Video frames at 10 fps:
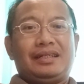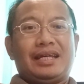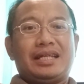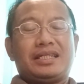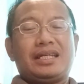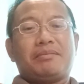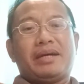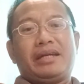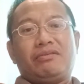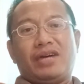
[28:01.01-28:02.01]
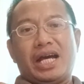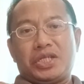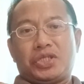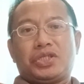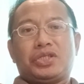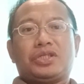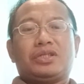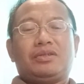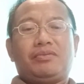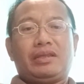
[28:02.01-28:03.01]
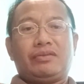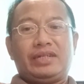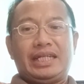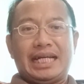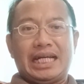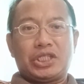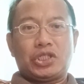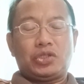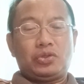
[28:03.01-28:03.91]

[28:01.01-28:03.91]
and take my advice with regards to